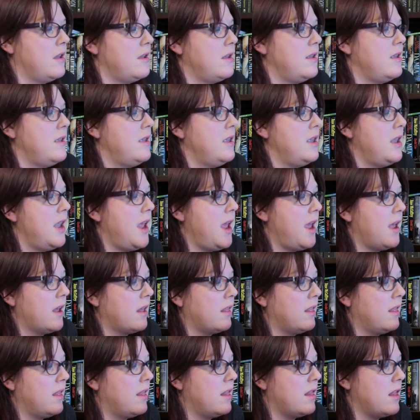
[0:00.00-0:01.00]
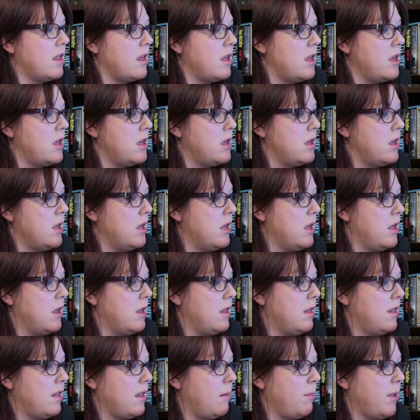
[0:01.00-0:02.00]
Next
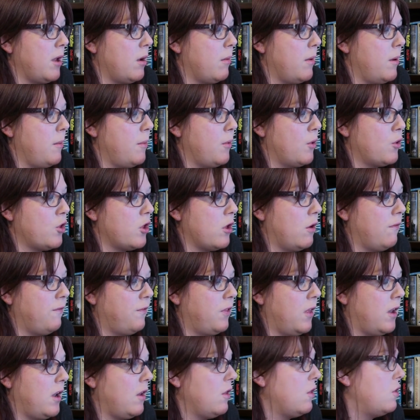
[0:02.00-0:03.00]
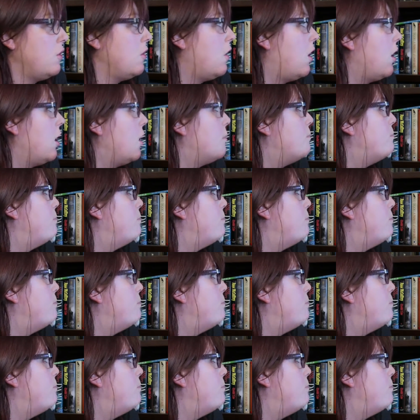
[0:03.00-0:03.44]
is something on my bookshelf that is not